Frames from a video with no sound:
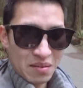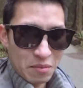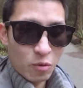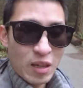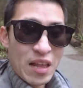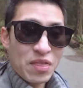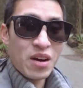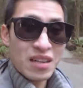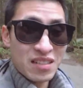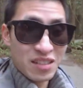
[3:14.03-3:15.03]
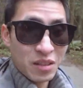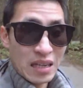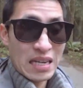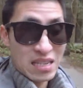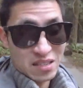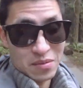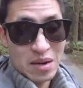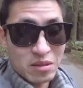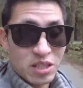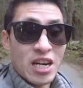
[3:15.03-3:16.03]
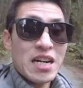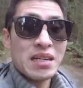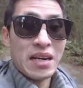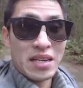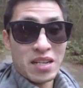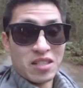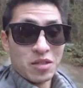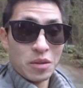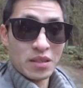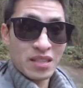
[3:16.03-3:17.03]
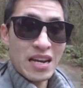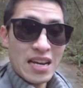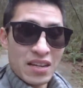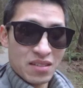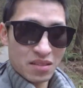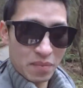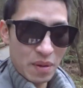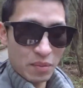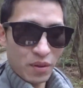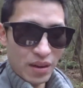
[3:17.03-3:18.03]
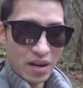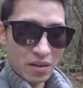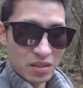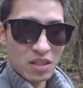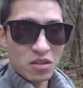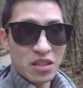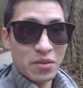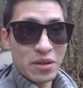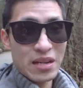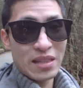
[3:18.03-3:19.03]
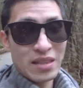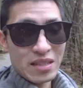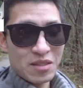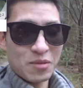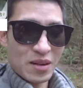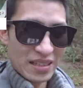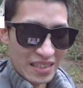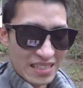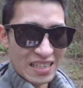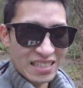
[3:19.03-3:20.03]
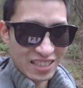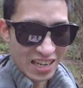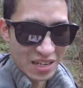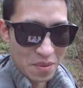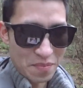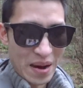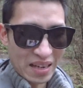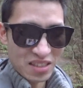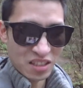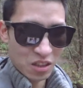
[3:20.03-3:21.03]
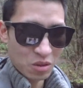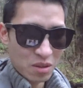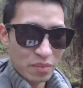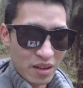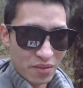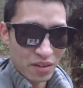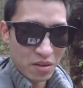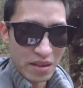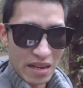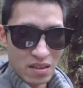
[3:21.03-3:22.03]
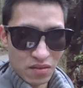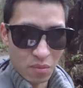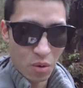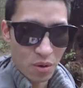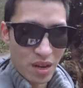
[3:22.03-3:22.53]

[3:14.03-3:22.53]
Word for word: But with that thought, and still, like, I guess around China, I guess you could say, in terms of people there, it was interesting reading this one. It says China bans children playing video games for more